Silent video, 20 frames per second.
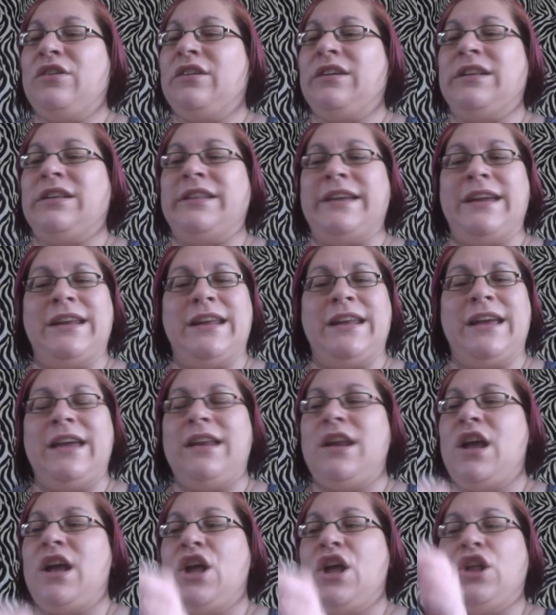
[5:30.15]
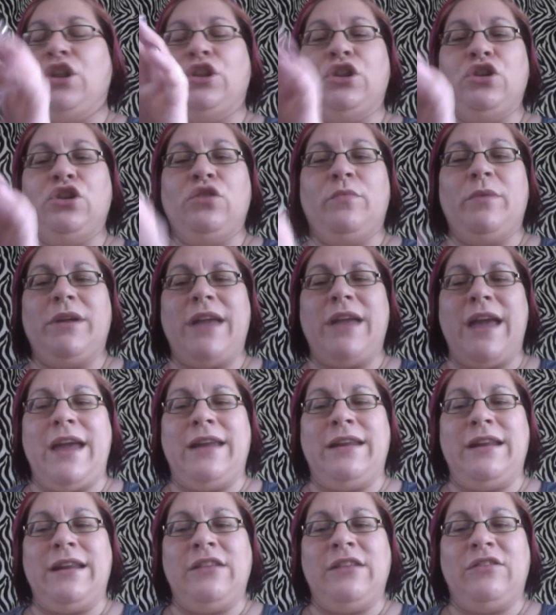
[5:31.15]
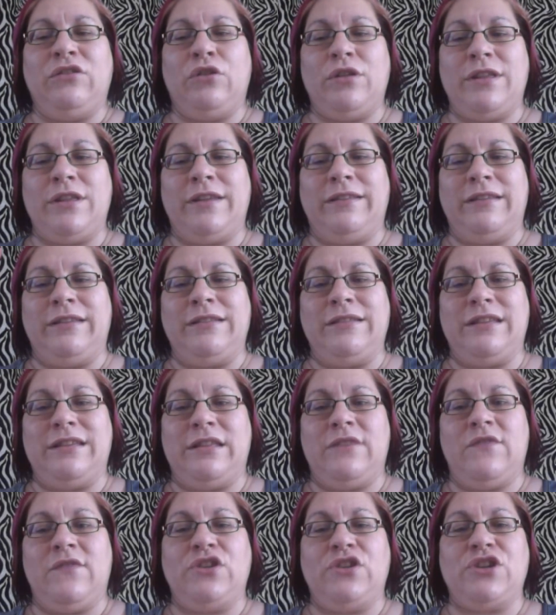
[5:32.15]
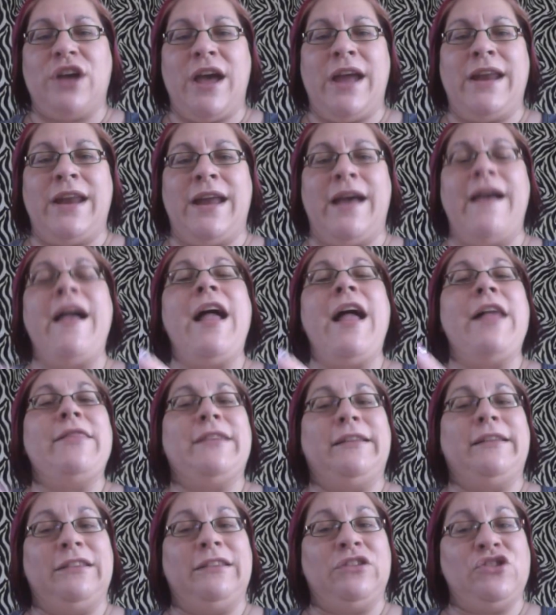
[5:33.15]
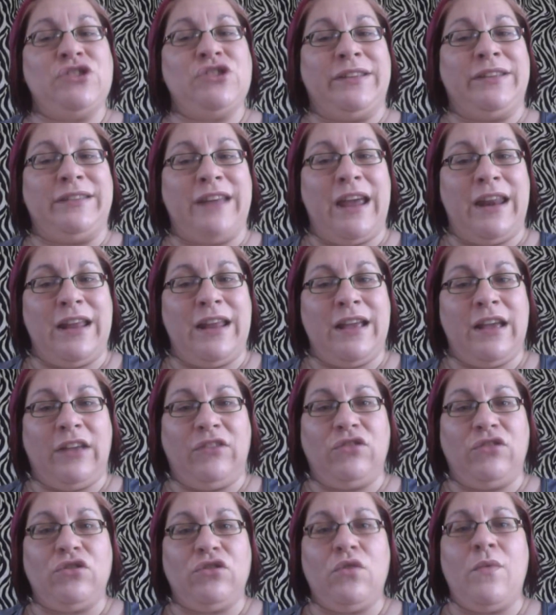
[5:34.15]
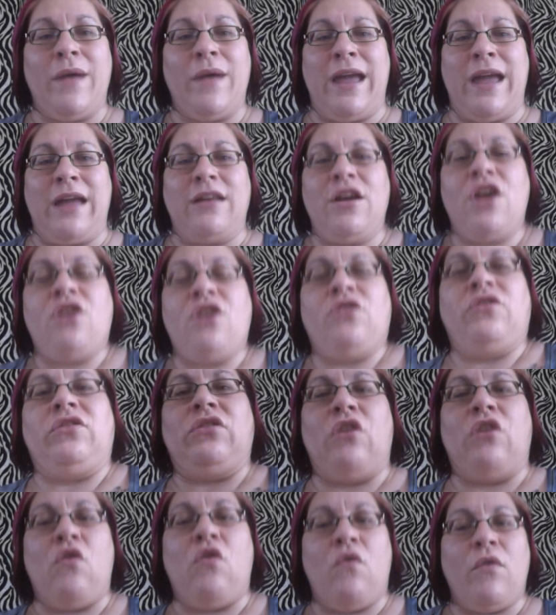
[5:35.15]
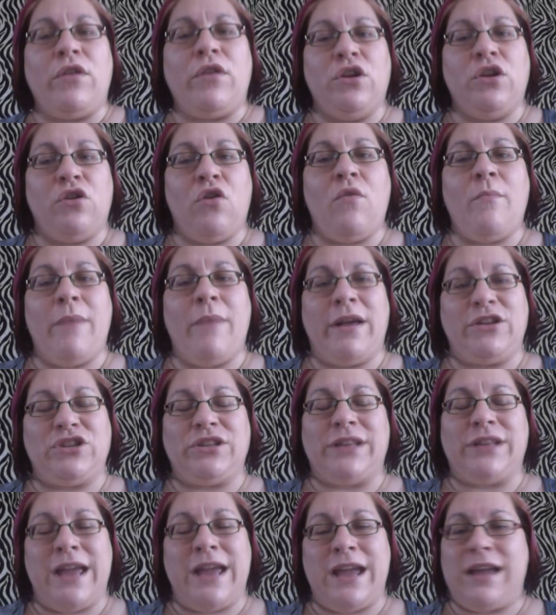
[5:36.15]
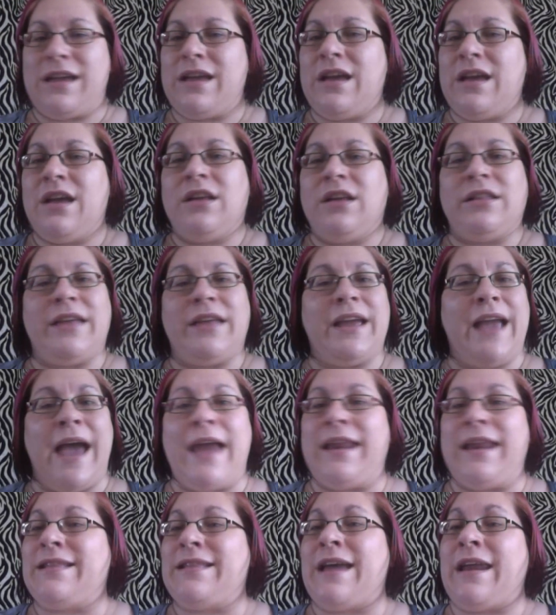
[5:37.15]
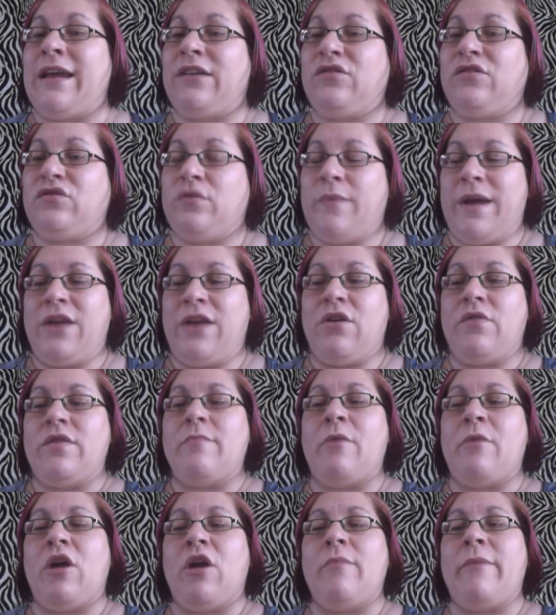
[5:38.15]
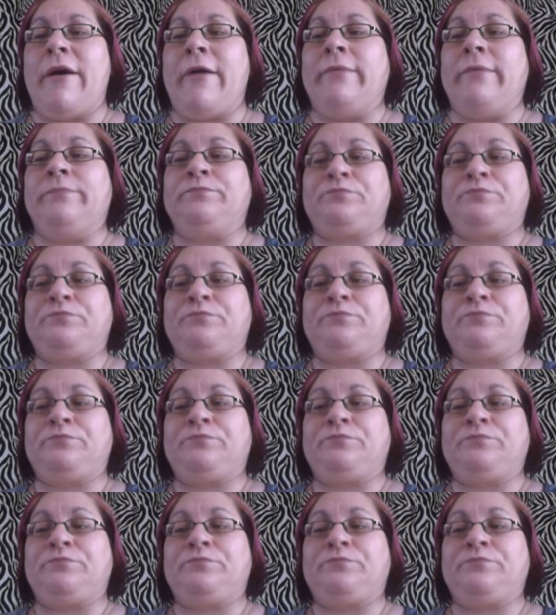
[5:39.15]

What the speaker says: Clean it, lubricate it, insert this into the vagina. This is just adding extra weight. So, much like adding that extra weight on the barbell.